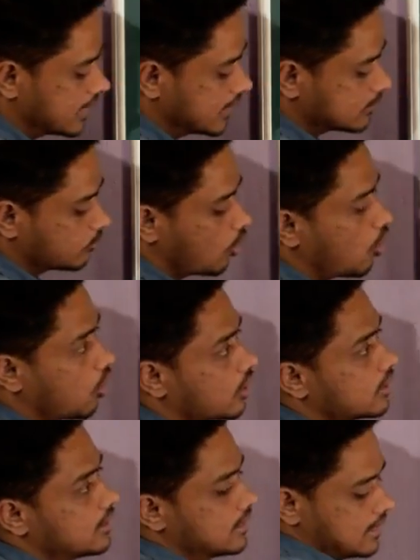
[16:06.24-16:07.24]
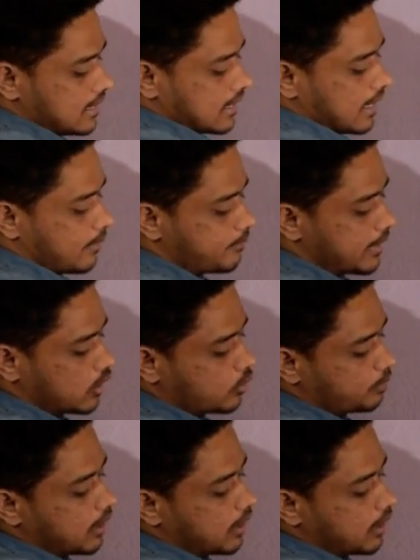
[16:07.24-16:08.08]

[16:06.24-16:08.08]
is more compared to